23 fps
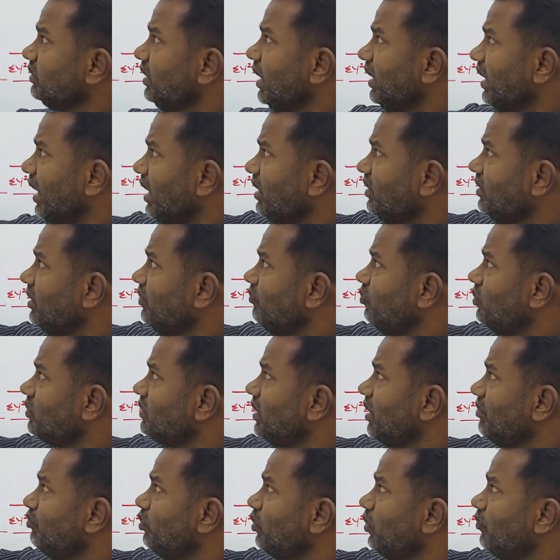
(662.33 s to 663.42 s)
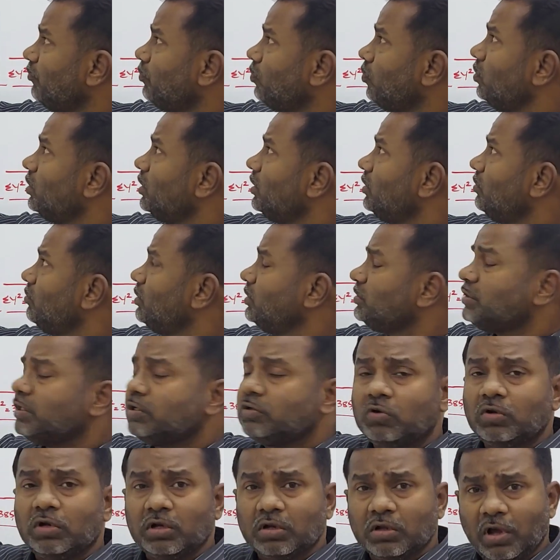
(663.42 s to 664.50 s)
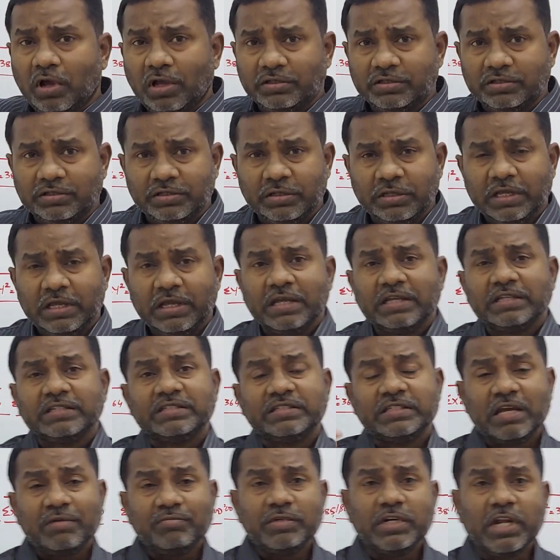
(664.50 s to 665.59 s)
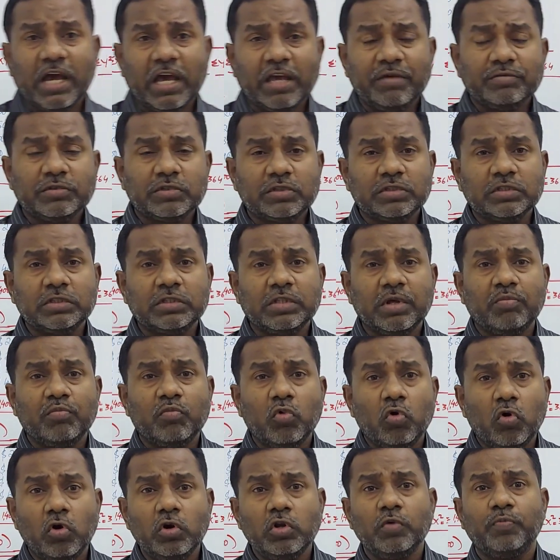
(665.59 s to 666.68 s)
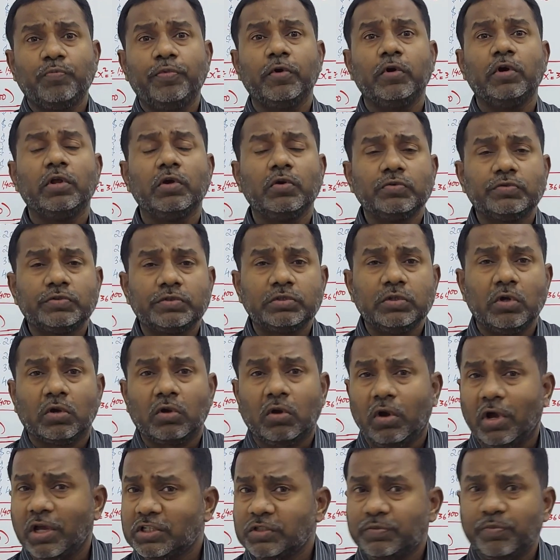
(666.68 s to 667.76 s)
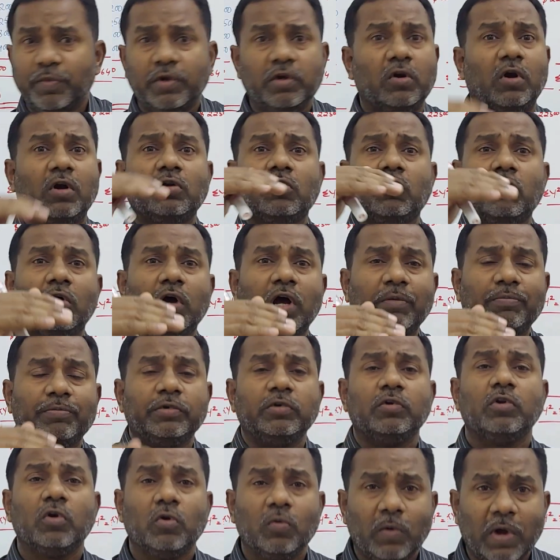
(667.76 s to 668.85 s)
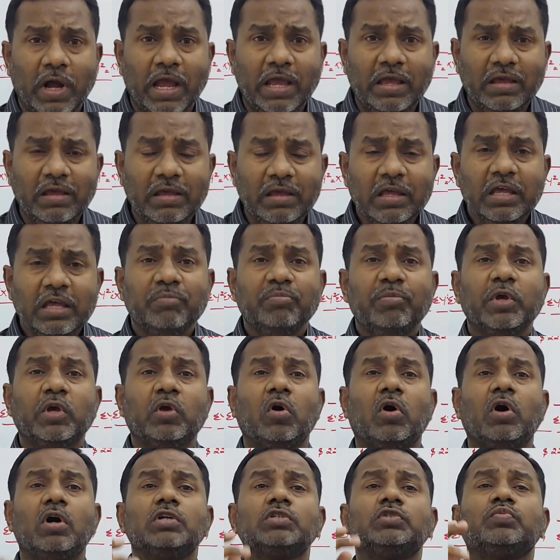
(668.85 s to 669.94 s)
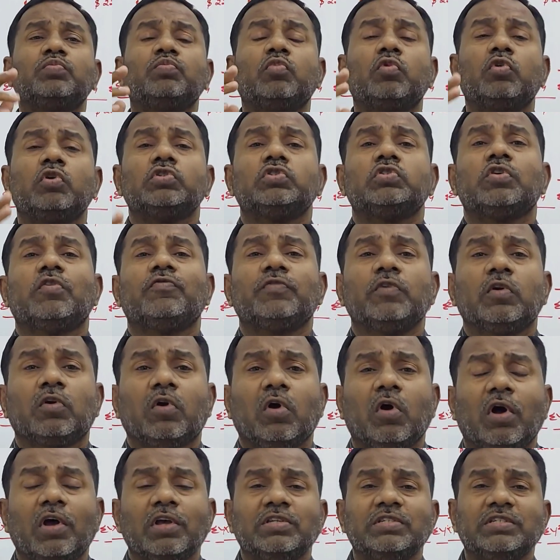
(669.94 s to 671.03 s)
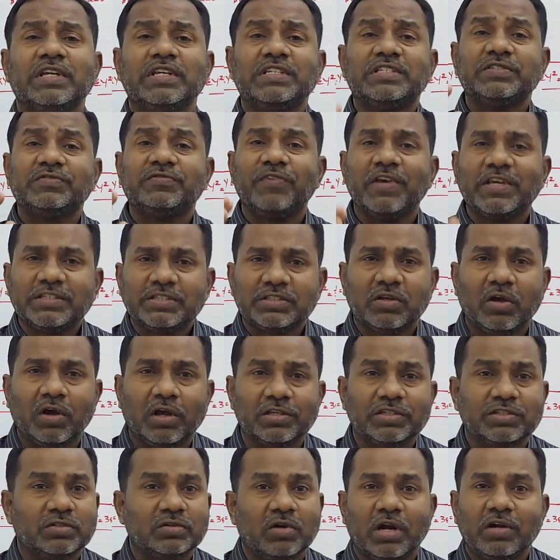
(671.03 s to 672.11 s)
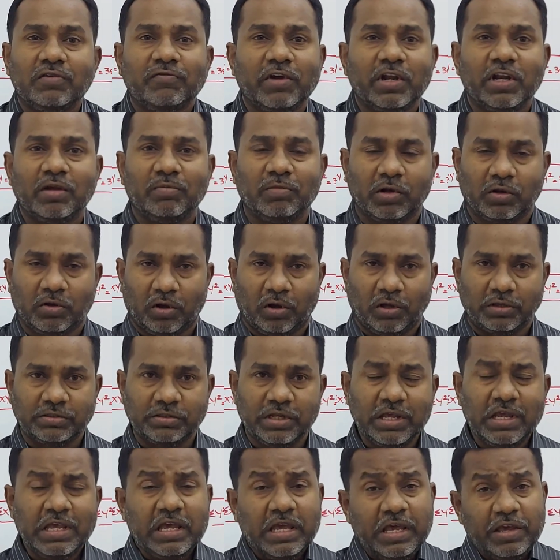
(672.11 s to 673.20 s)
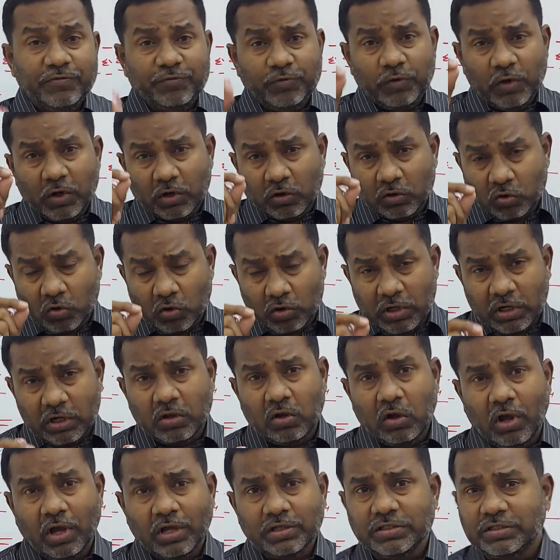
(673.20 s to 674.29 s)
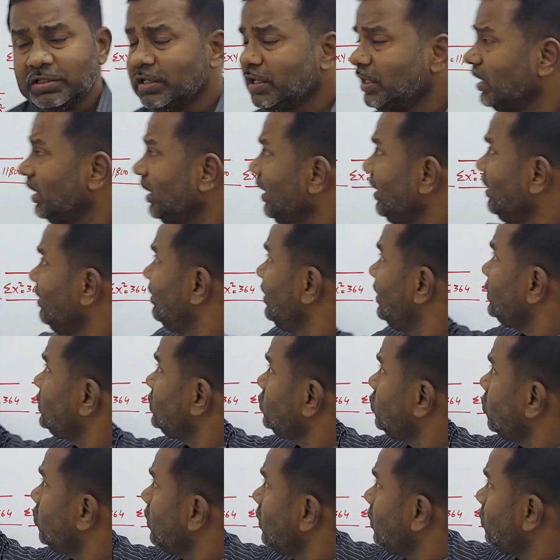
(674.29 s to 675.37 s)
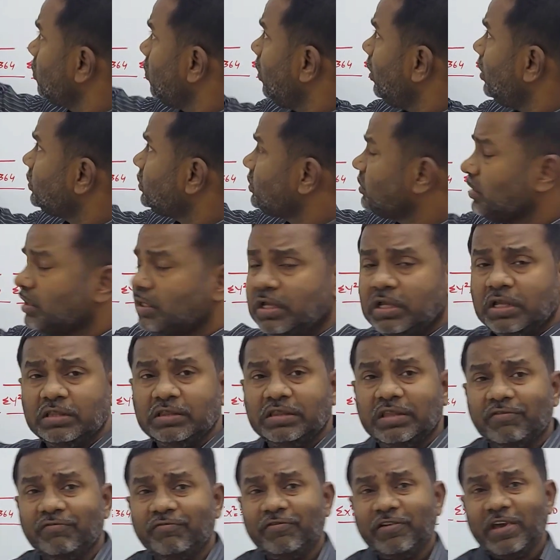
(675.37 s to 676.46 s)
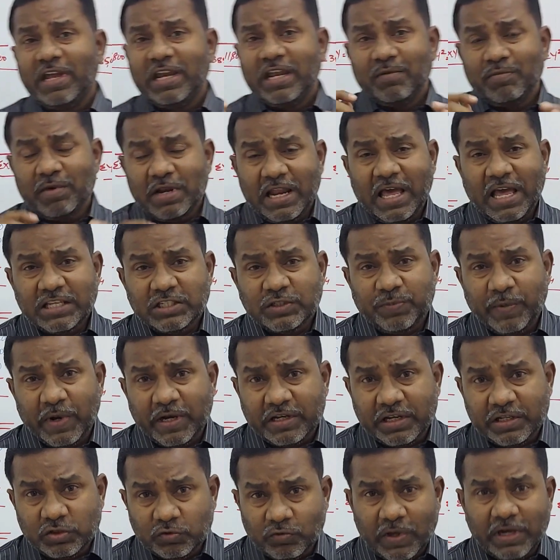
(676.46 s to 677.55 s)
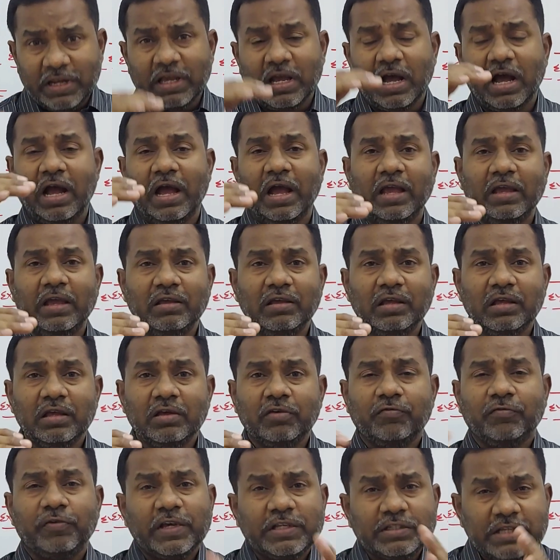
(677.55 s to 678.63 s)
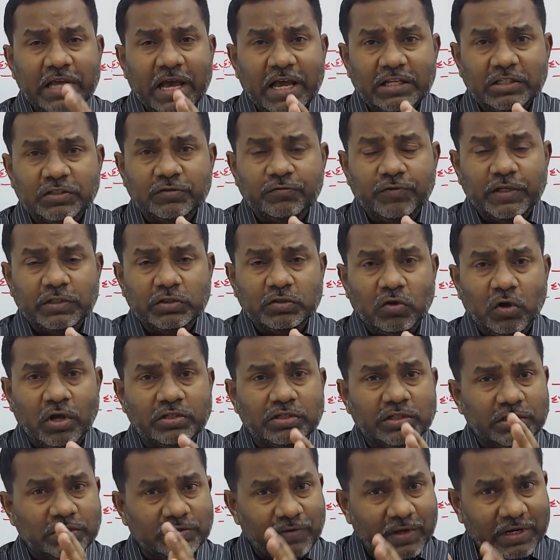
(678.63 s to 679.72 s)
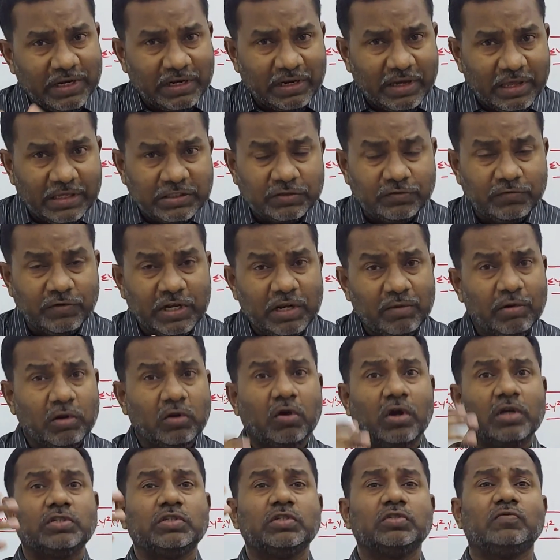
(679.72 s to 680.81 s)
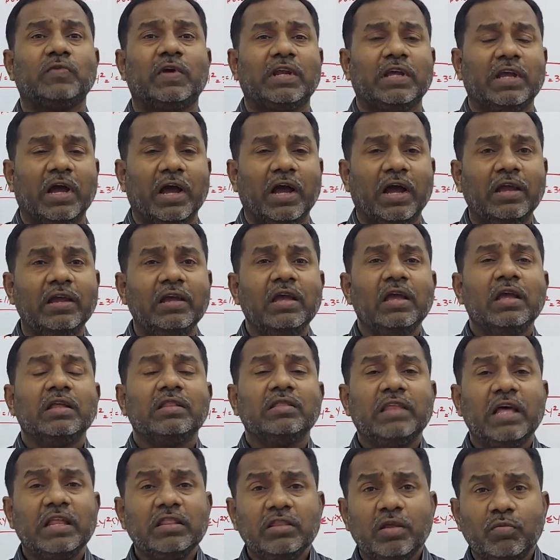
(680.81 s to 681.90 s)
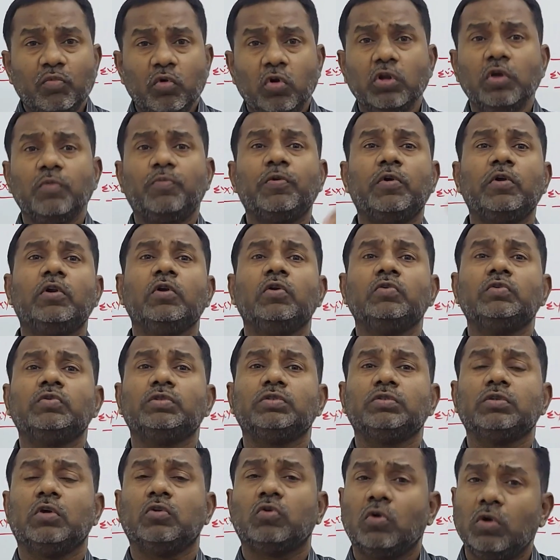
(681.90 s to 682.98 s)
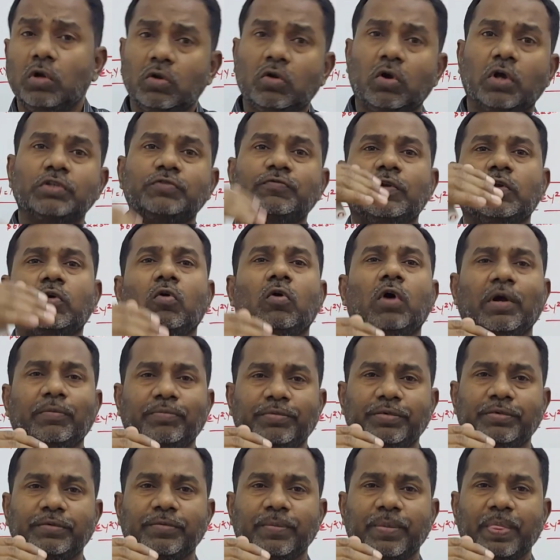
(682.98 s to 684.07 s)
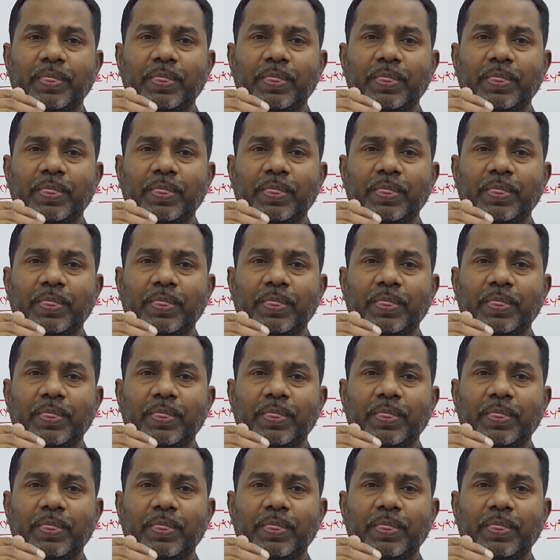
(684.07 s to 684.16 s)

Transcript: Like I gave you example of total units and total cost. Sometimes the more you produce, your cost may not go up. You know why? Because most of your cost is fixed cost, not variable cost. If your total cost, in this total cost, the variable aspect is very high, fixed cost is very less, variable cost is very high, then the more you produce, your total cost will go up.